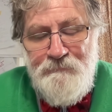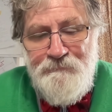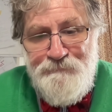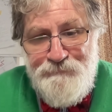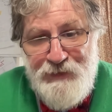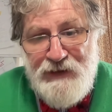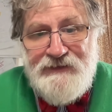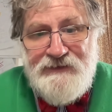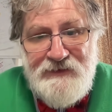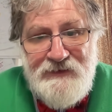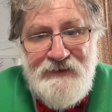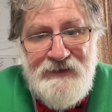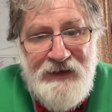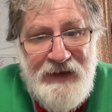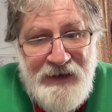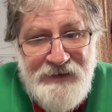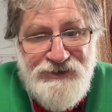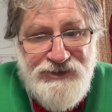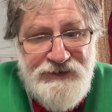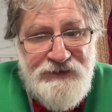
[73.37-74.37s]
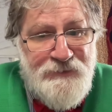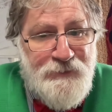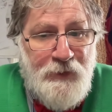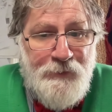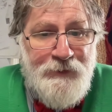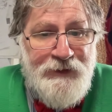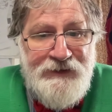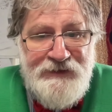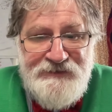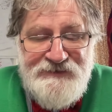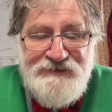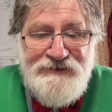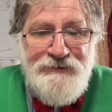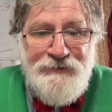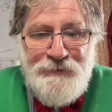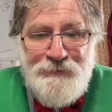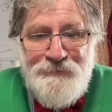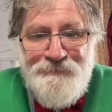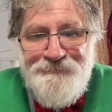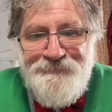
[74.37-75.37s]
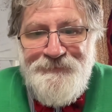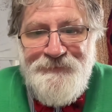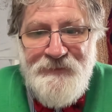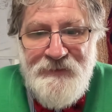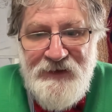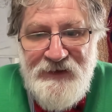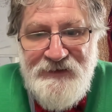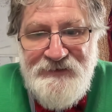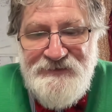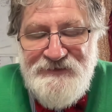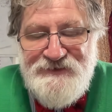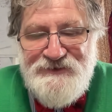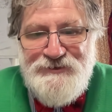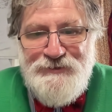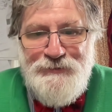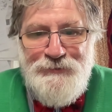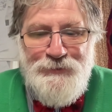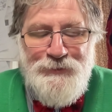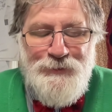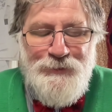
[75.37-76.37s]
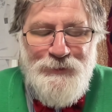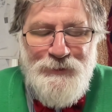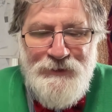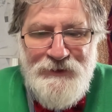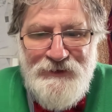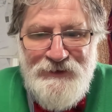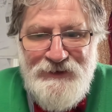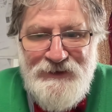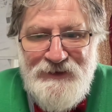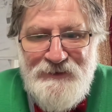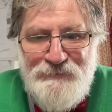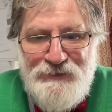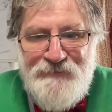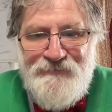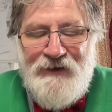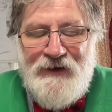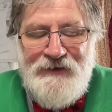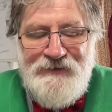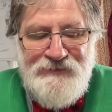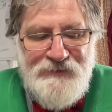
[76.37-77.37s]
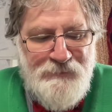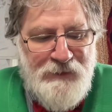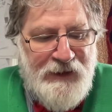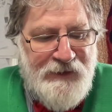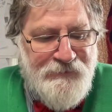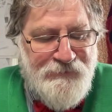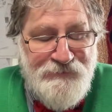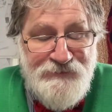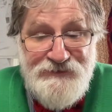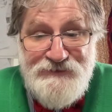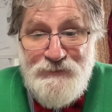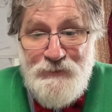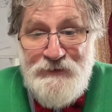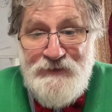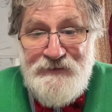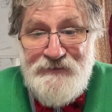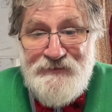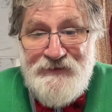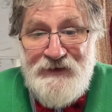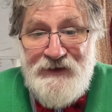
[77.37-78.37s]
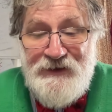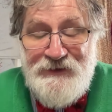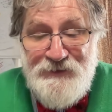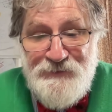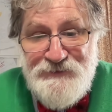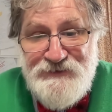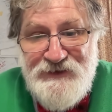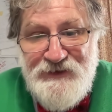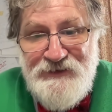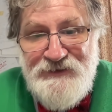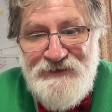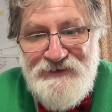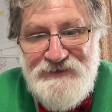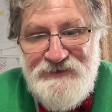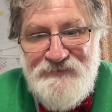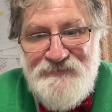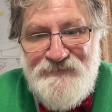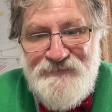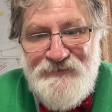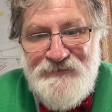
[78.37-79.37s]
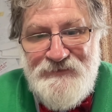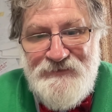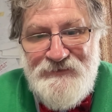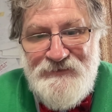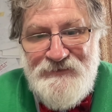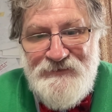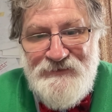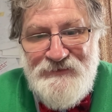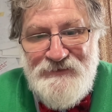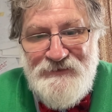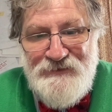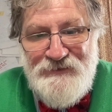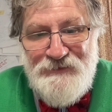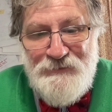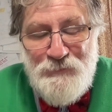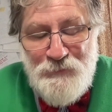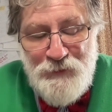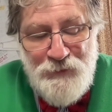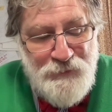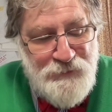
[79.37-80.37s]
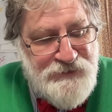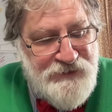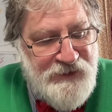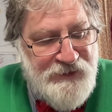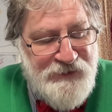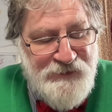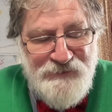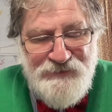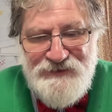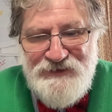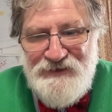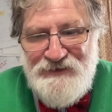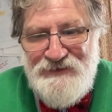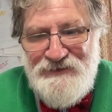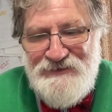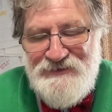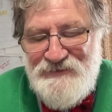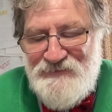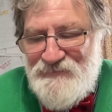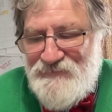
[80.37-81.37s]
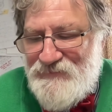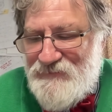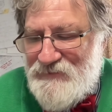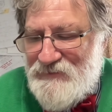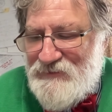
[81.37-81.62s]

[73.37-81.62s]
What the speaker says: But actually what we need to do is to provide the migrants with an alternative route, an alternative